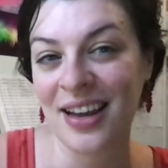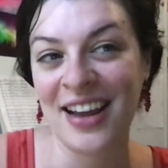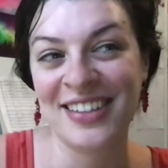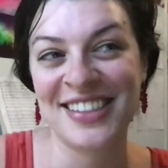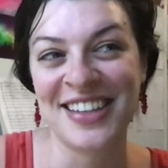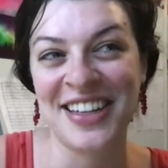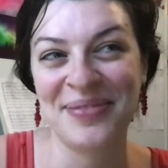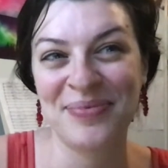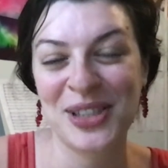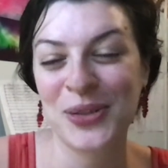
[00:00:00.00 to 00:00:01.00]
and
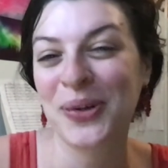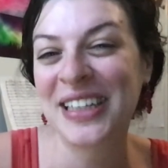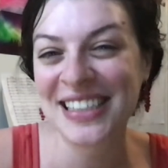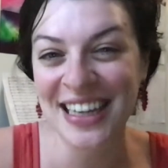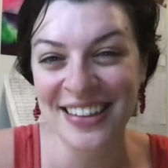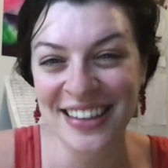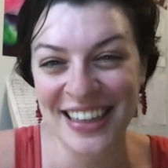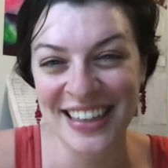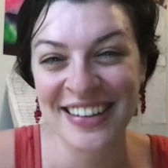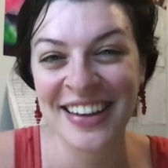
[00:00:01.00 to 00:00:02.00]

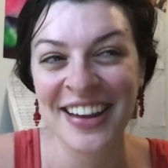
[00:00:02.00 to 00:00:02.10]
storytelling